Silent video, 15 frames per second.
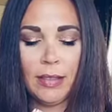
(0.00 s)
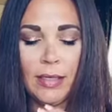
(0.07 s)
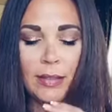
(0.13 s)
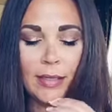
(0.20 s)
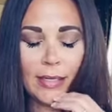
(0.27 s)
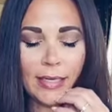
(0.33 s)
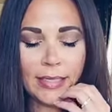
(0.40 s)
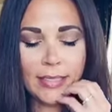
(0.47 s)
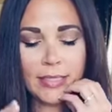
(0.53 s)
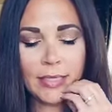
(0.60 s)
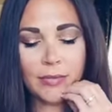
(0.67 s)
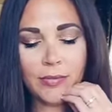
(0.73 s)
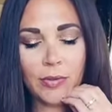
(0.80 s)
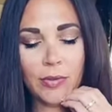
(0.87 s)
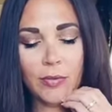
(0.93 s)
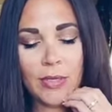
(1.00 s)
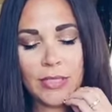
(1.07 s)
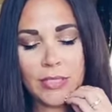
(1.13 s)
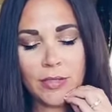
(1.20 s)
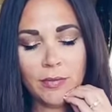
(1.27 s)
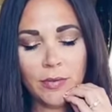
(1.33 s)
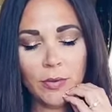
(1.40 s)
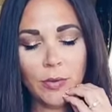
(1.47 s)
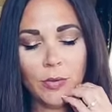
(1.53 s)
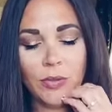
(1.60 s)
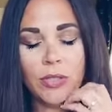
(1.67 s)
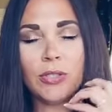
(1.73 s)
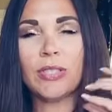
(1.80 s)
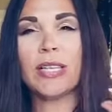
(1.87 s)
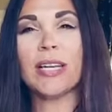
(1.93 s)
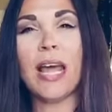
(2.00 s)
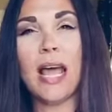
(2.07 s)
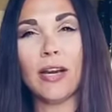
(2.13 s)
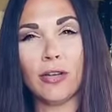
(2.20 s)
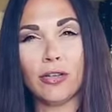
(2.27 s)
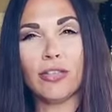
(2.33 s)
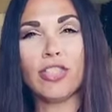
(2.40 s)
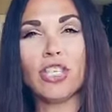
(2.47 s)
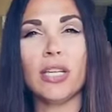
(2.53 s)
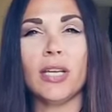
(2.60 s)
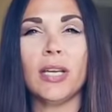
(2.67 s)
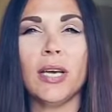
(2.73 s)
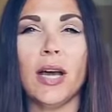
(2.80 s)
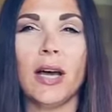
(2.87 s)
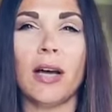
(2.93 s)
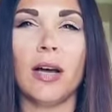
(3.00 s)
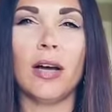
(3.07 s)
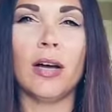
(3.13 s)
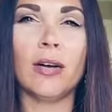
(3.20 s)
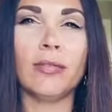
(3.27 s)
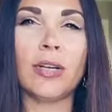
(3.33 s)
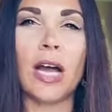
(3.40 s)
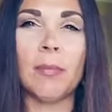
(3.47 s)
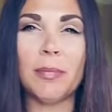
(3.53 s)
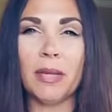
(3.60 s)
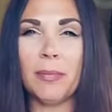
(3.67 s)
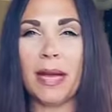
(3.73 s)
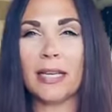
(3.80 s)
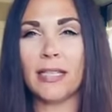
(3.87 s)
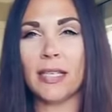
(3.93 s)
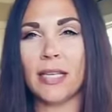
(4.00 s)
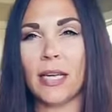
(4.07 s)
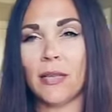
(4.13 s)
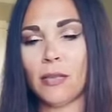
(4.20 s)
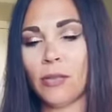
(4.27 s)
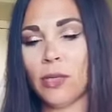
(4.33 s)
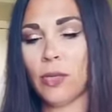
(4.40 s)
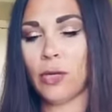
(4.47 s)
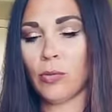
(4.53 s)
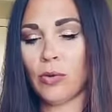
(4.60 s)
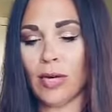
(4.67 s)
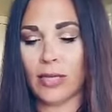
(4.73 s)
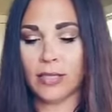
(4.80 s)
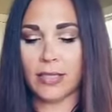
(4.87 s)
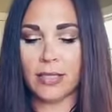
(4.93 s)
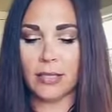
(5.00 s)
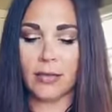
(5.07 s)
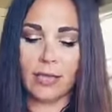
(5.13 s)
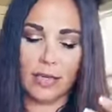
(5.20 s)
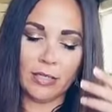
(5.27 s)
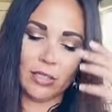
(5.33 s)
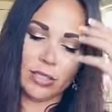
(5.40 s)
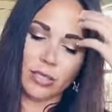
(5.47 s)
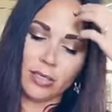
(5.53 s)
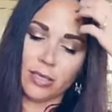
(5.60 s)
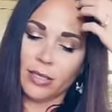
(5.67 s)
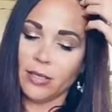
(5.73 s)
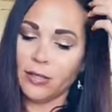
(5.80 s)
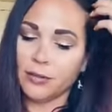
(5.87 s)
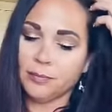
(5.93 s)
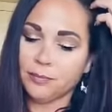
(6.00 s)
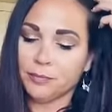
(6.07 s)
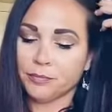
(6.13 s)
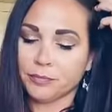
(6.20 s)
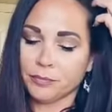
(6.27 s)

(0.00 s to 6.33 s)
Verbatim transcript: And like I said, for the rest of you, there's an energy of coming back together or reconciliation here.